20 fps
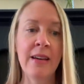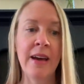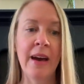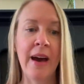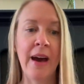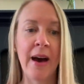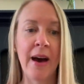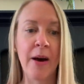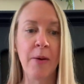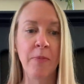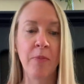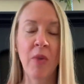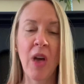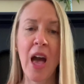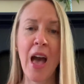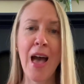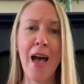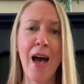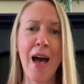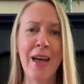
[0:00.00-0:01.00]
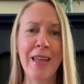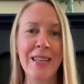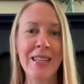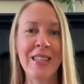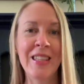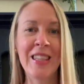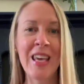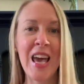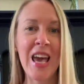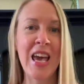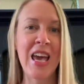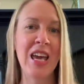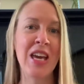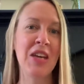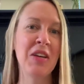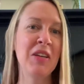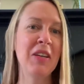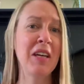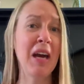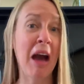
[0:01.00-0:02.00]
And
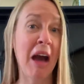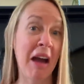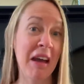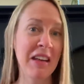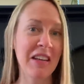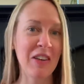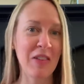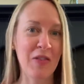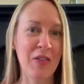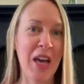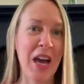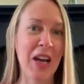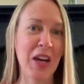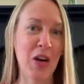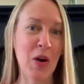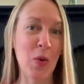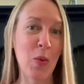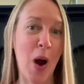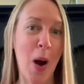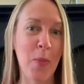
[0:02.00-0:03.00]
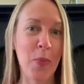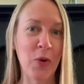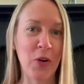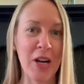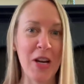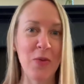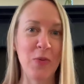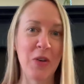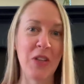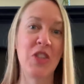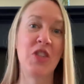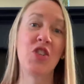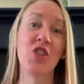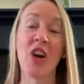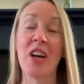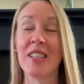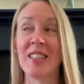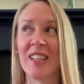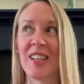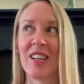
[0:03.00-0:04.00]
they kind of can cooperate with
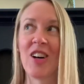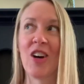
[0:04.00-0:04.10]
dressing,